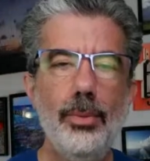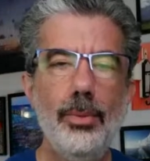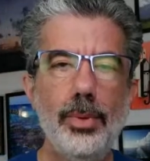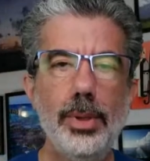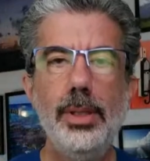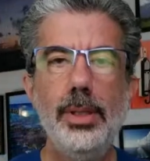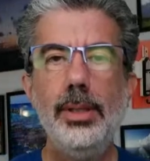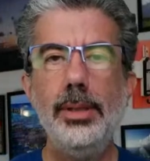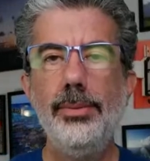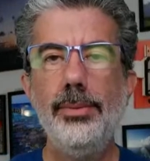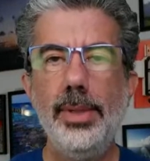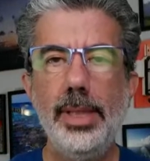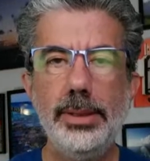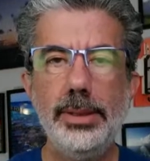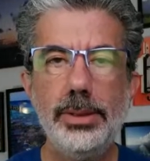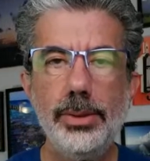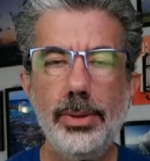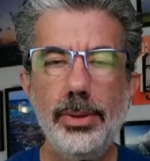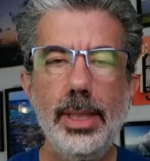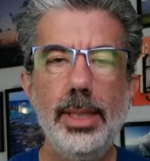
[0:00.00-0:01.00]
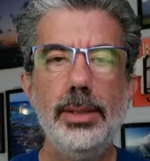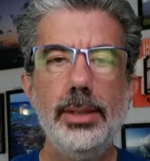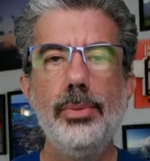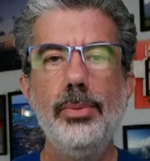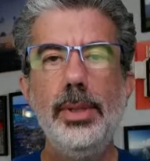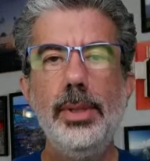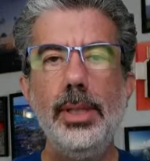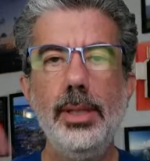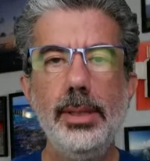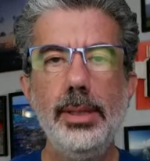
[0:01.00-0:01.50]
with all the restaurants,
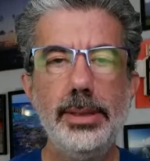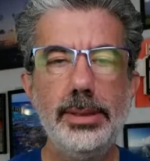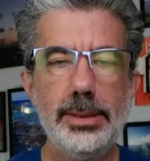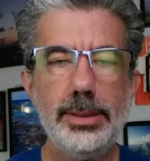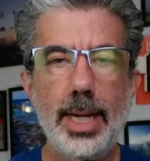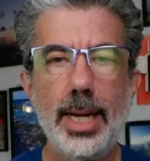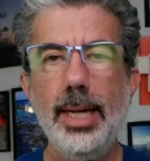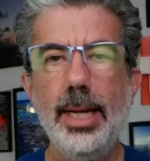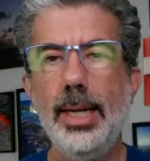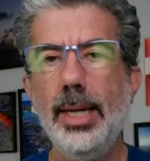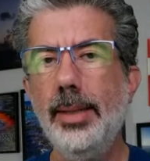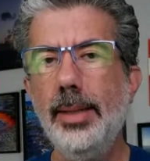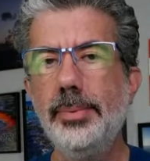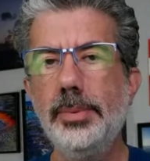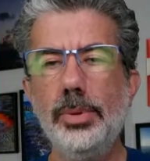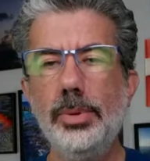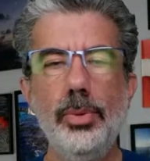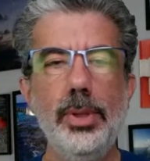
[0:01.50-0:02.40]
with all the stops,